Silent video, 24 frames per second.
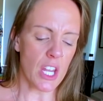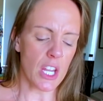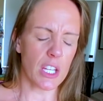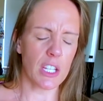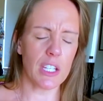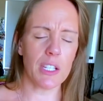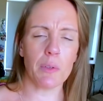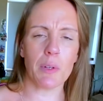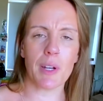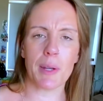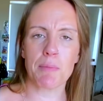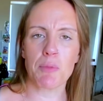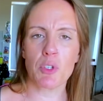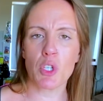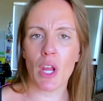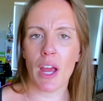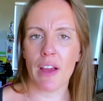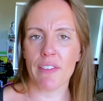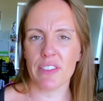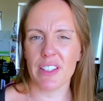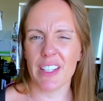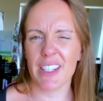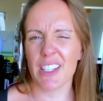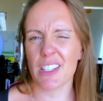You know, when I'm
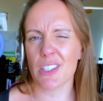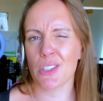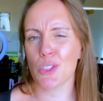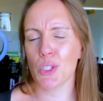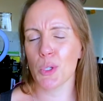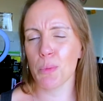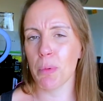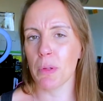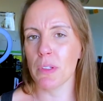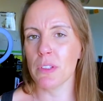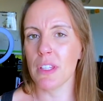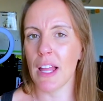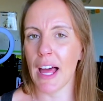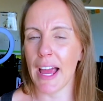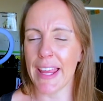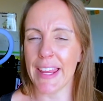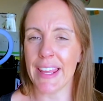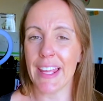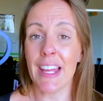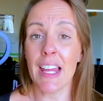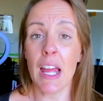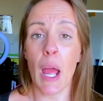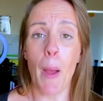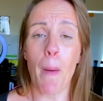traveling, it's super
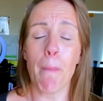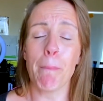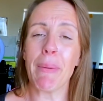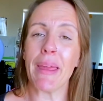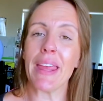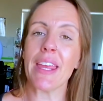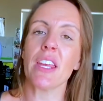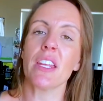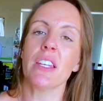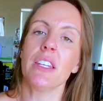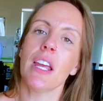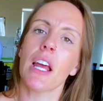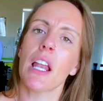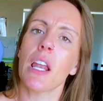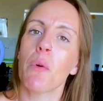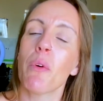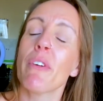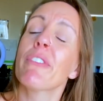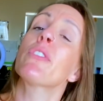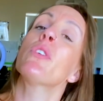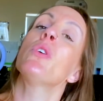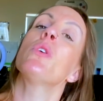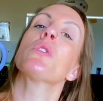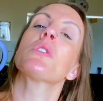light. Pink and yellow,
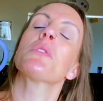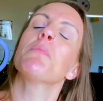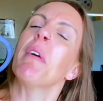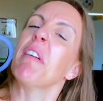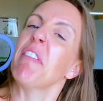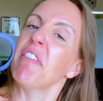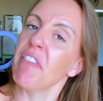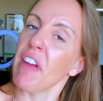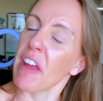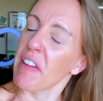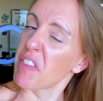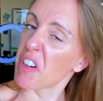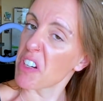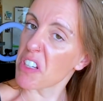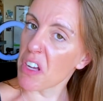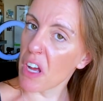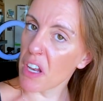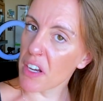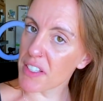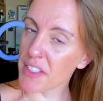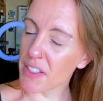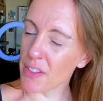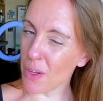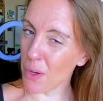of course, my favourite
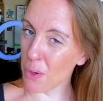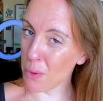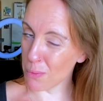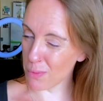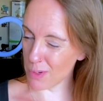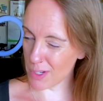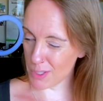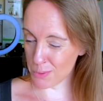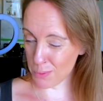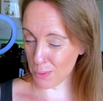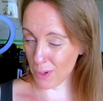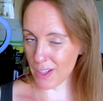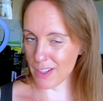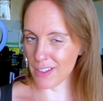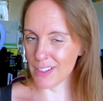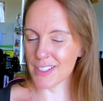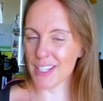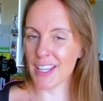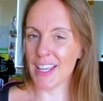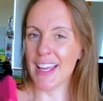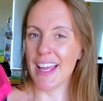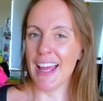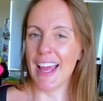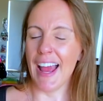colours in the whole wide world,
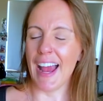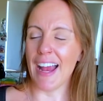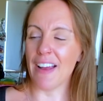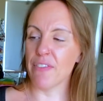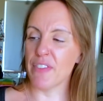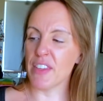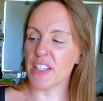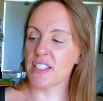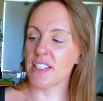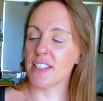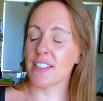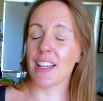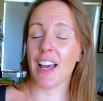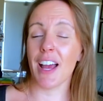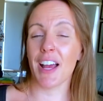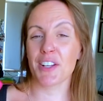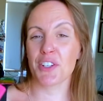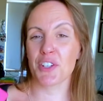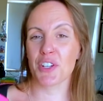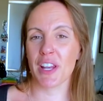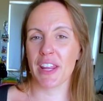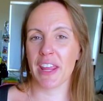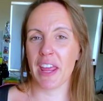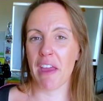and this is
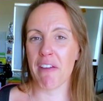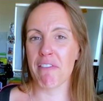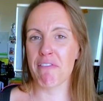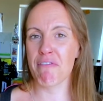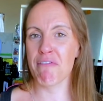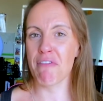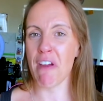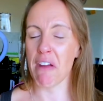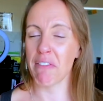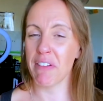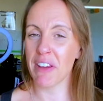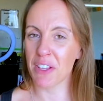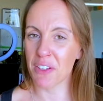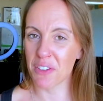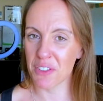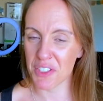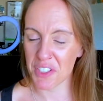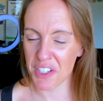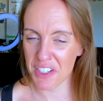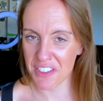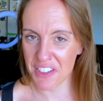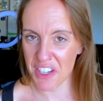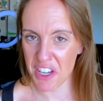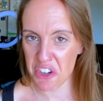actually a very good
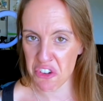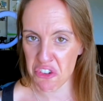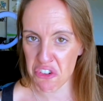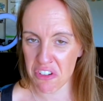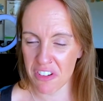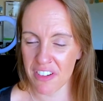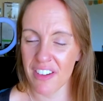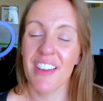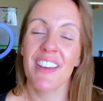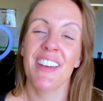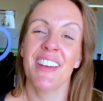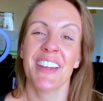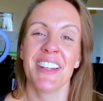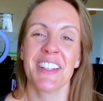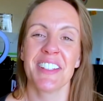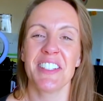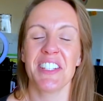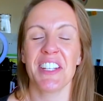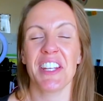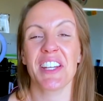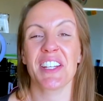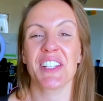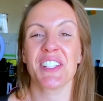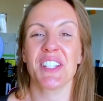condition
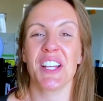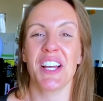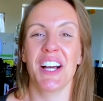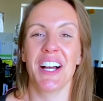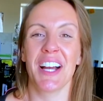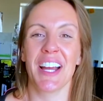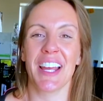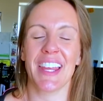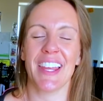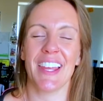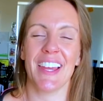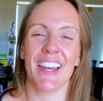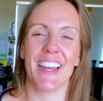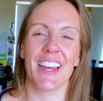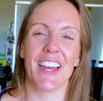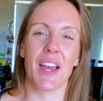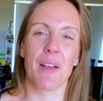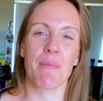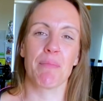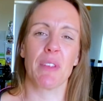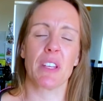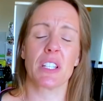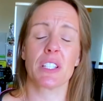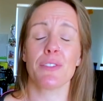DSi,
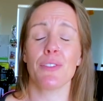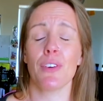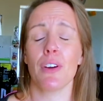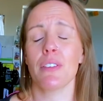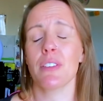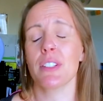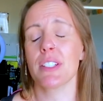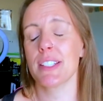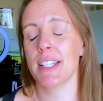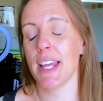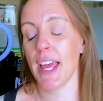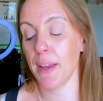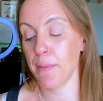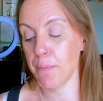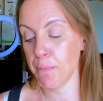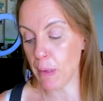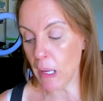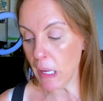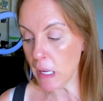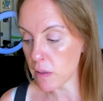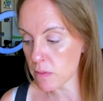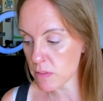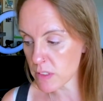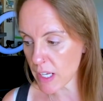as far as
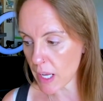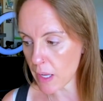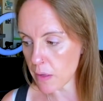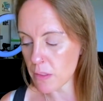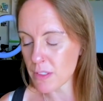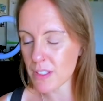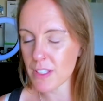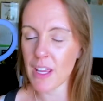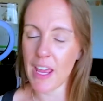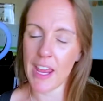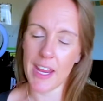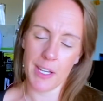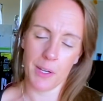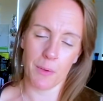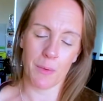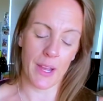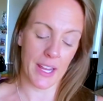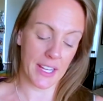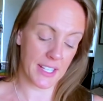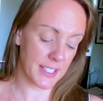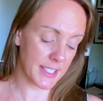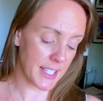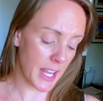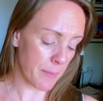£10 goes
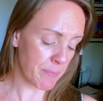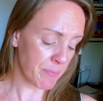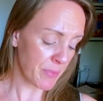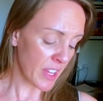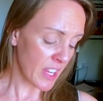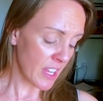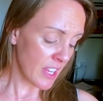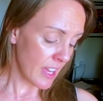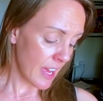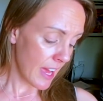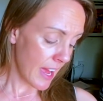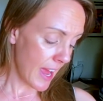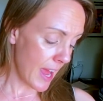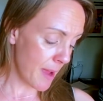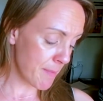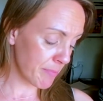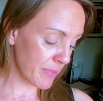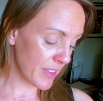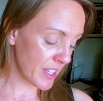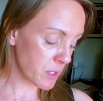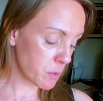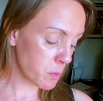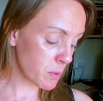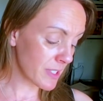anyway. So
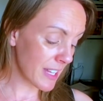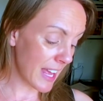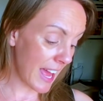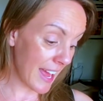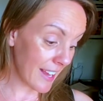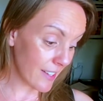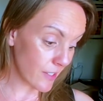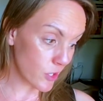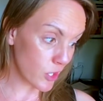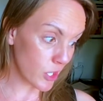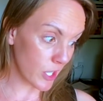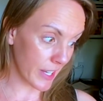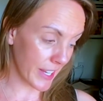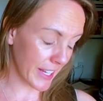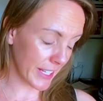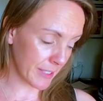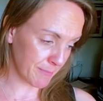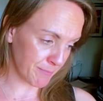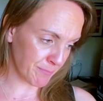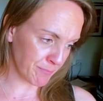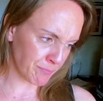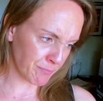this was actually